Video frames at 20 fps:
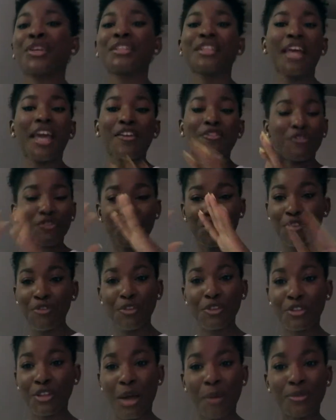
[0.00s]
they have
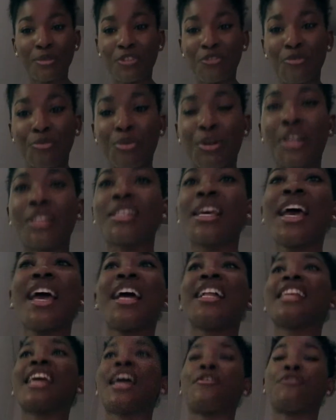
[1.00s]
different types of bread.
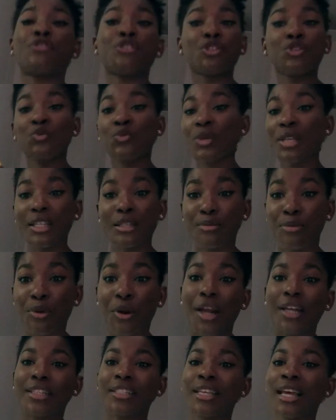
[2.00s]
They have sweet
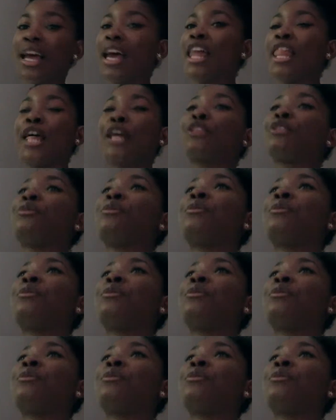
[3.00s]
breads, like the